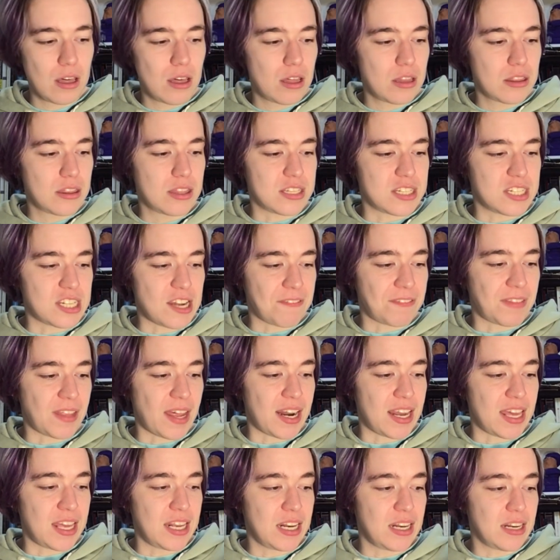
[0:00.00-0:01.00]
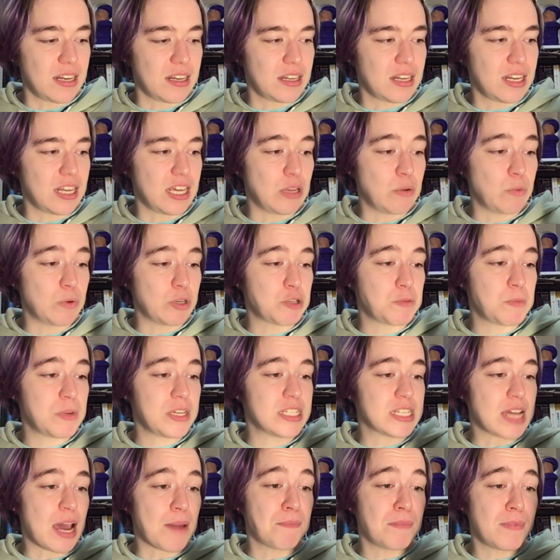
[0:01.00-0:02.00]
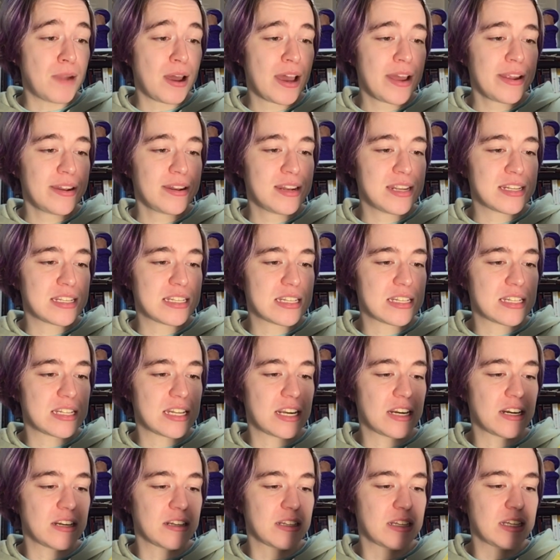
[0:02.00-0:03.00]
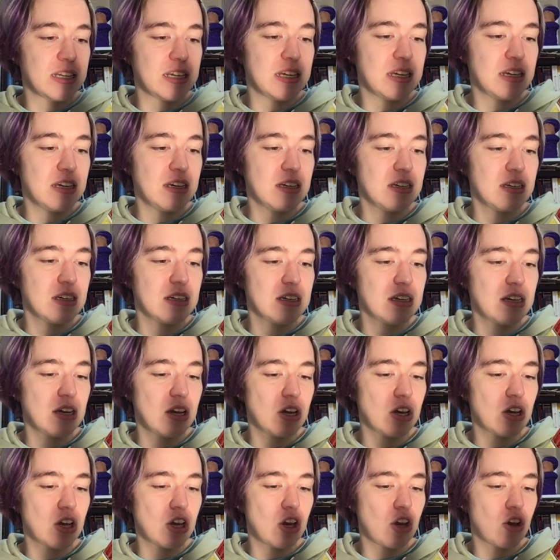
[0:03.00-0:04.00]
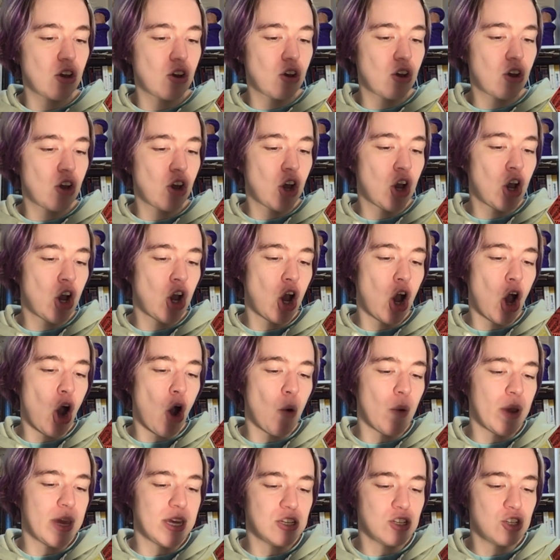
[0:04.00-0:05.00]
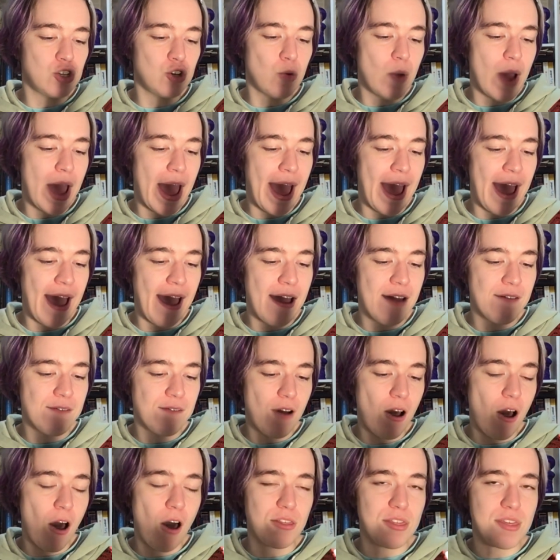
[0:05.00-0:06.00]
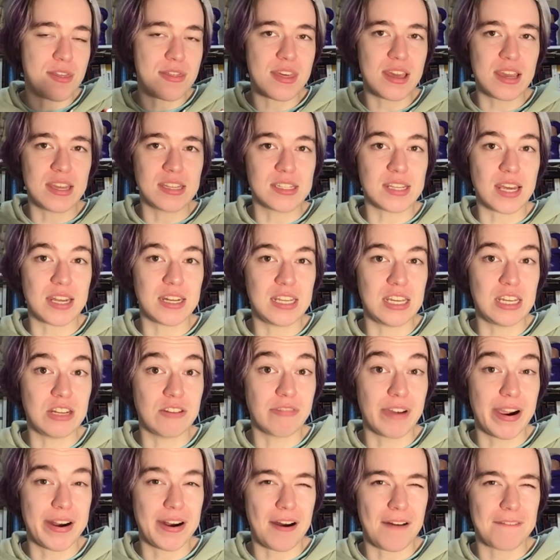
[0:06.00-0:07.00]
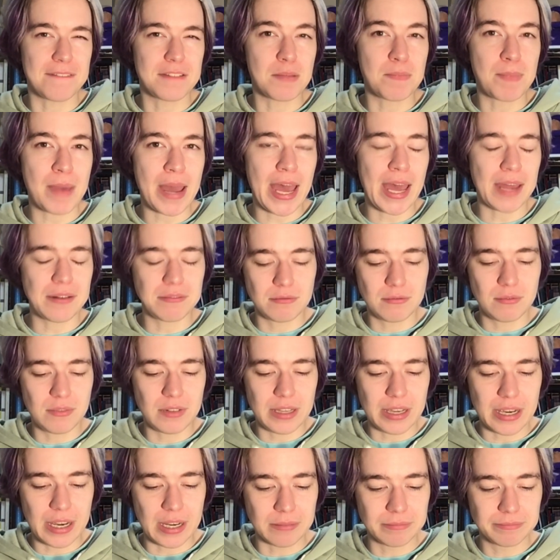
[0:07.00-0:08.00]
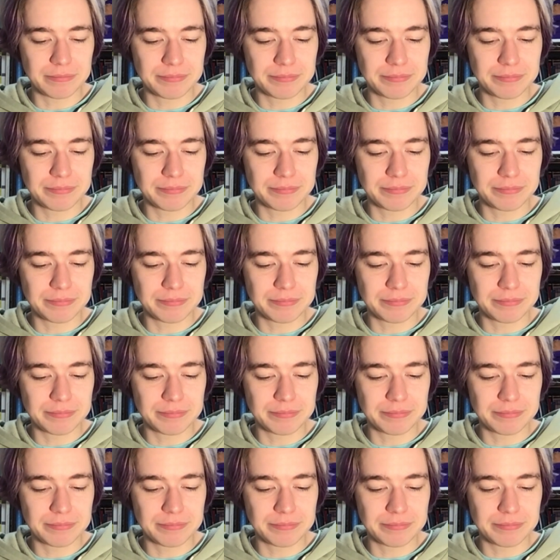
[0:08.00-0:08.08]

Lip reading: the stuff that I need, which means I'm not necessarily going to have all the things I need right off the bat. Yeah.